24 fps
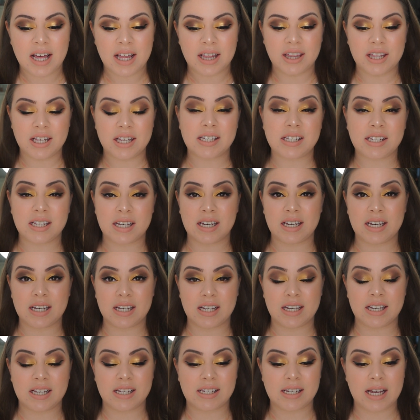This
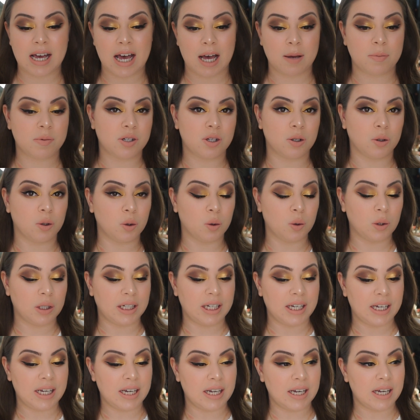is
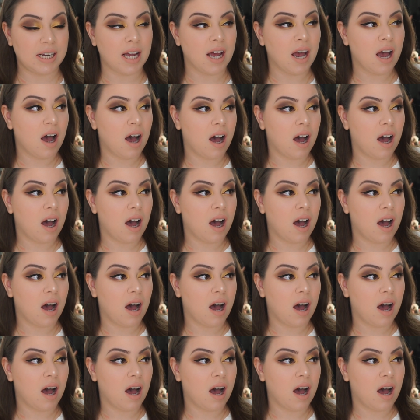absolutely